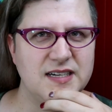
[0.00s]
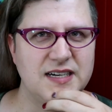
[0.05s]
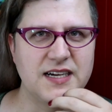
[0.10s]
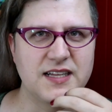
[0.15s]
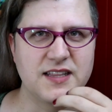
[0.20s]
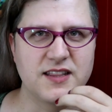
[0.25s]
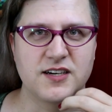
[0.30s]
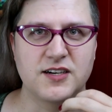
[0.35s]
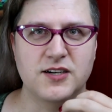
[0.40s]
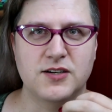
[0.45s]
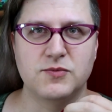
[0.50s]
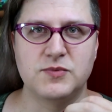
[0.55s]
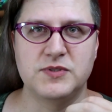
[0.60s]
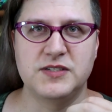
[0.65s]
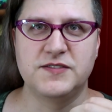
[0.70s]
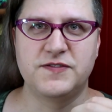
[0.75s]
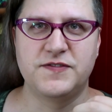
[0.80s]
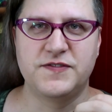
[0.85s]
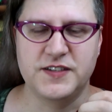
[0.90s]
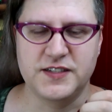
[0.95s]
I thought
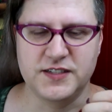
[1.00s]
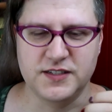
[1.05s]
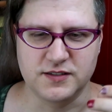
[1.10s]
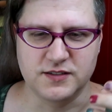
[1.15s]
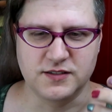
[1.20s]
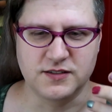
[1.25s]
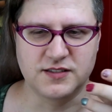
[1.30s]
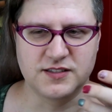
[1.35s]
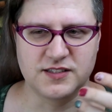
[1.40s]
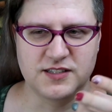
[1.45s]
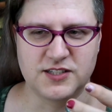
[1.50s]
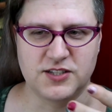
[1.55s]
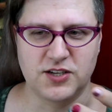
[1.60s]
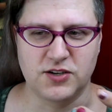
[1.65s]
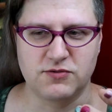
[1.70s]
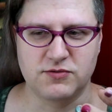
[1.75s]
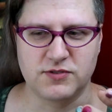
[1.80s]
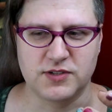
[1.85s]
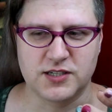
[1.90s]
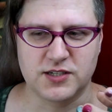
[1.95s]
we'd filled the
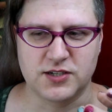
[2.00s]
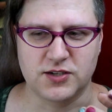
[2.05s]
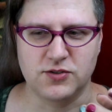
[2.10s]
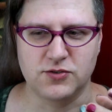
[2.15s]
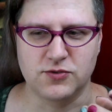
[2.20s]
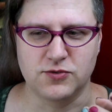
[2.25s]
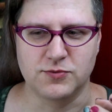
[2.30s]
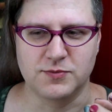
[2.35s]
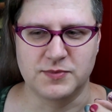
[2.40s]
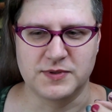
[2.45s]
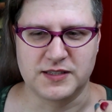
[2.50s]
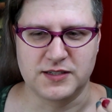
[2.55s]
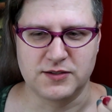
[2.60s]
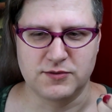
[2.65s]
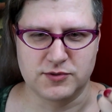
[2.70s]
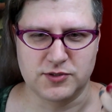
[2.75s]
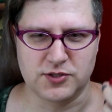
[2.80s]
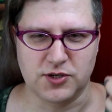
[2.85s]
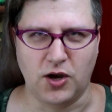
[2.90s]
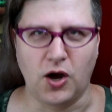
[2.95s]
donut hole, but there
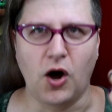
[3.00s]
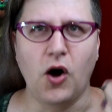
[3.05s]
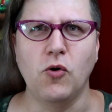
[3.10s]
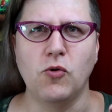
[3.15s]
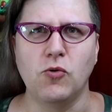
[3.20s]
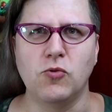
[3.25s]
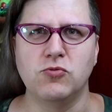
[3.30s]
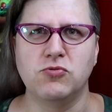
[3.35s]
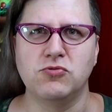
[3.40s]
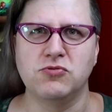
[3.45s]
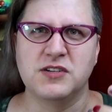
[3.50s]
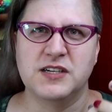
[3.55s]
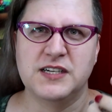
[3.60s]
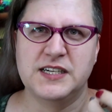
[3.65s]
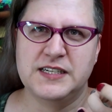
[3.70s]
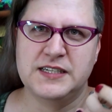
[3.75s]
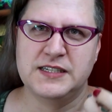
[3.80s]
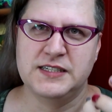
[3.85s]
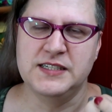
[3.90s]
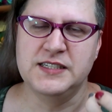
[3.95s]
was a hole
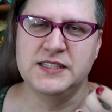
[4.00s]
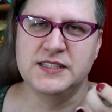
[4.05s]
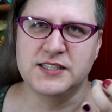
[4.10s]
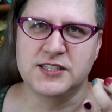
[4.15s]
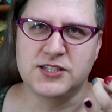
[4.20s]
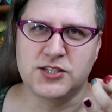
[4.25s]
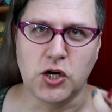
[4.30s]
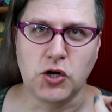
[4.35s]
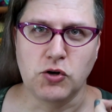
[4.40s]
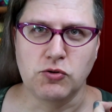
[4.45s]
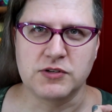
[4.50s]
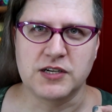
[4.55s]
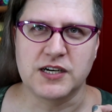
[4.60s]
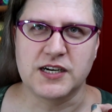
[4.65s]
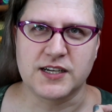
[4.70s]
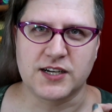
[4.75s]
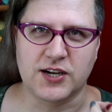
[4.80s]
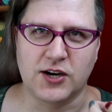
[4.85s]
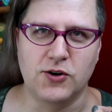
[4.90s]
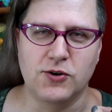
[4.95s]
in the
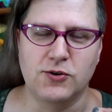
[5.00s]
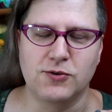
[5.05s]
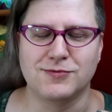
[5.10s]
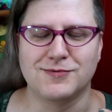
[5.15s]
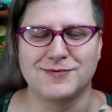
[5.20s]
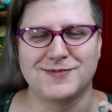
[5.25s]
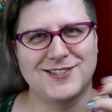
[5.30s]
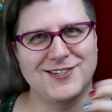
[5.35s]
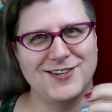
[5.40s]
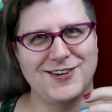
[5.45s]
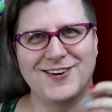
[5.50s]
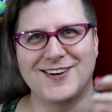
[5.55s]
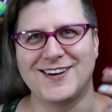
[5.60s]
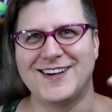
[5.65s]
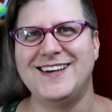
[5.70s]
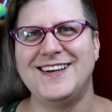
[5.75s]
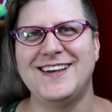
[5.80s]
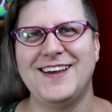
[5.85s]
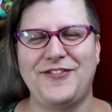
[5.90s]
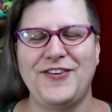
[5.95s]
donut hole. Sorry,
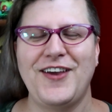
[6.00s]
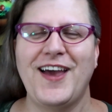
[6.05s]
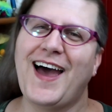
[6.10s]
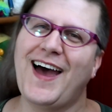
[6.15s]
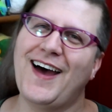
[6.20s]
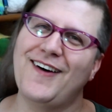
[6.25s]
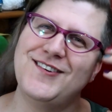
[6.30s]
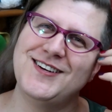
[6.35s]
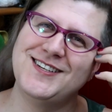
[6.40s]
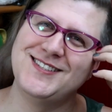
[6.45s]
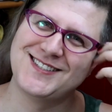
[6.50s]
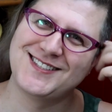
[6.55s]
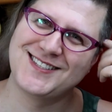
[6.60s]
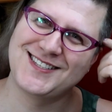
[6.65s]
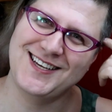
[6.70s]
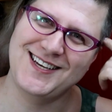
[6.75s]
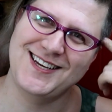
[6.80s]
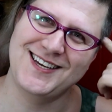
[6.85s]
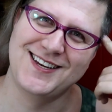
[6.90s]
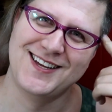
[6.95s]
if you haven't
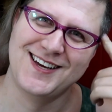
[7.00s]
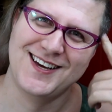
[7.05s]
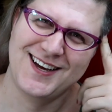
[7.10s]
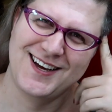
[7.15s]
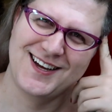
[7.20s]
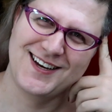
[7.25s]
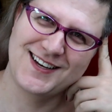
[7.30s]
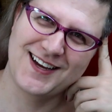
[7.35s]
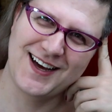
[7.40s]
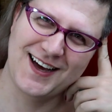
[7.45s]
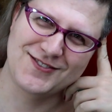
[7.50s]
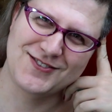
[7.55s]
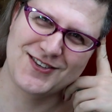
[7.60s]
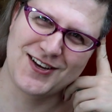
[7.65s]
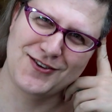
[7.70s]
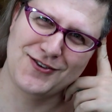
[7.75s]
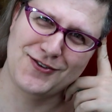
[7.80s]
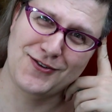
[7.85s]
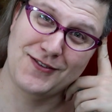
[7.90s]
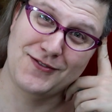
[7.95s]
seen Knives
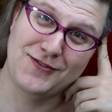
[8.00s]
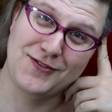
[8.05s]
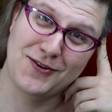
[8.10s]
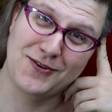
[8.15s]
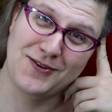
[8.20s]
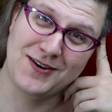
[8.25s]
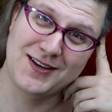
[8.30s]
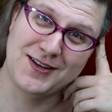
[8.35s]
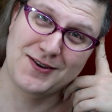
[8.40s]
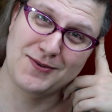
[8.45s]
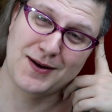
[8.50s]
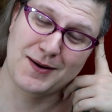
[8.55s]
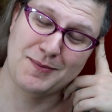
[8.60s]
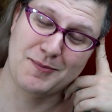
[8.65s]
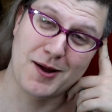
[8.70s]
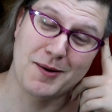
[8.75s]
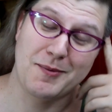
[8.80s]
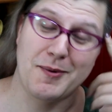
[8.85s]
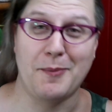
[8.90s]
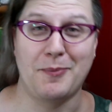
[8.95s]
Out, you have no idea what
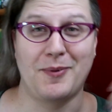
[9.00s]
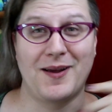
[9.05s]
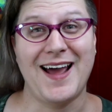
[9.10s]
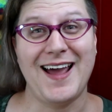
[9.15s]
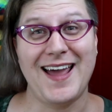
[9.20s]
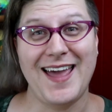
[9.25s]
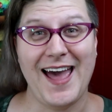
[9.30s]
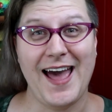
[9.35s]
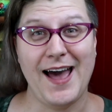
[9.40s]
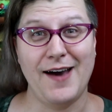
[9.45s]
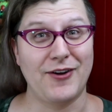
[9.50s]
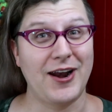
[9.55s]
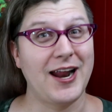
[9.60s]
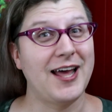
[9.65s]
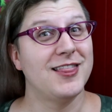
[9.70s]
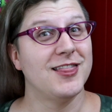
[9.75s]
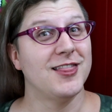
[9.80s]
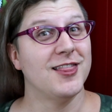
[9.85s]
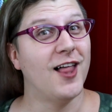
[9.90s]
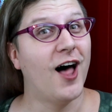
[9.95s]
I'm on about. But I have, and I
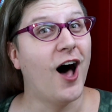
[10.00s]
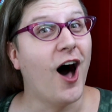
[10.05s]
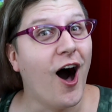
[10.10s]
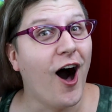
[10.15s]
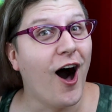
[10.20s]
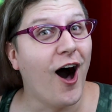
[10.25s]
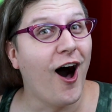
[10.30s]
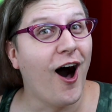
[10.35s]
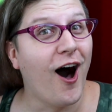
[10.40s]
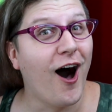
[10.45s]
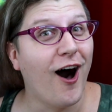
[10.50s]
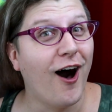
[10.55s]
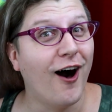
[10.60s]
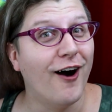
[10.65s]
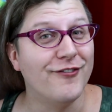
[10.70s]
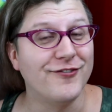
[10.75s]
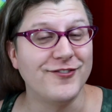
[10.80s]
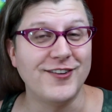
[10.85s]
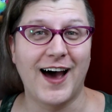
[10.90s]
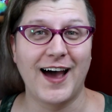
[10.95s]

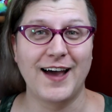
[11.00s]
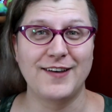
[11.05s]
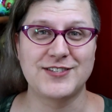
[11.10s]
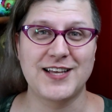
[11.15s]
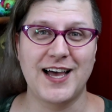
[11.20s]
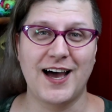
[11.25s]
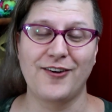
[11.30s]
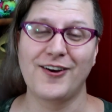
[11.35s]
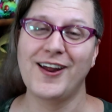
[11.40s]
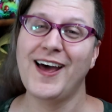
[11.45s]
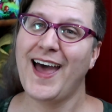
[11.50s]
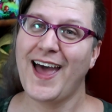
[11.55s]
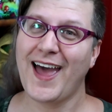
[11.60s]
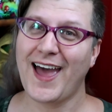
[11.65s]
love Knives Out.